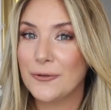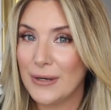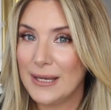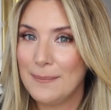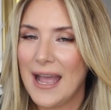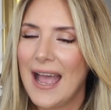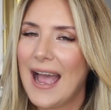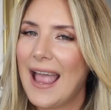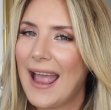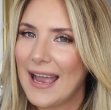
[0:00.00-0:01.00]
Cream
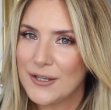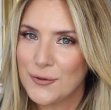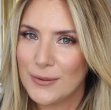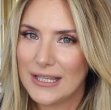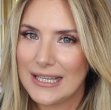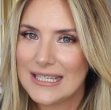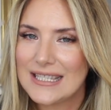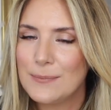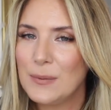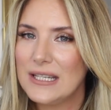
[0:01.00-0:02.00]
actually
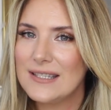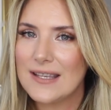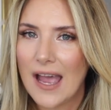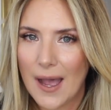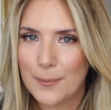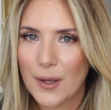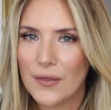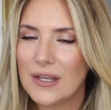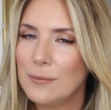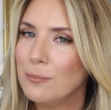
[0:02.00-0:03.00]
speeds
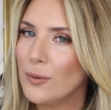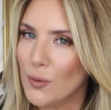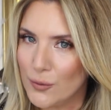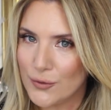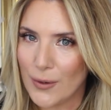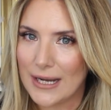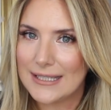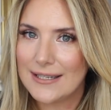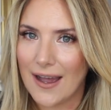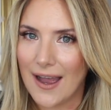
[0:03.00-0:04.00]
up the blow
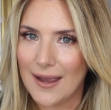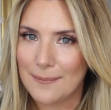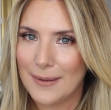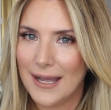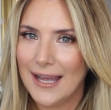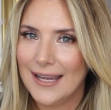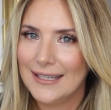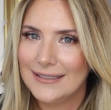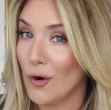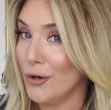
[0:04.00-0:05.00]
dry time
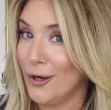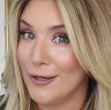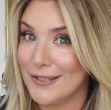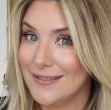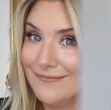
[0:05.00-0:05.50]
or not.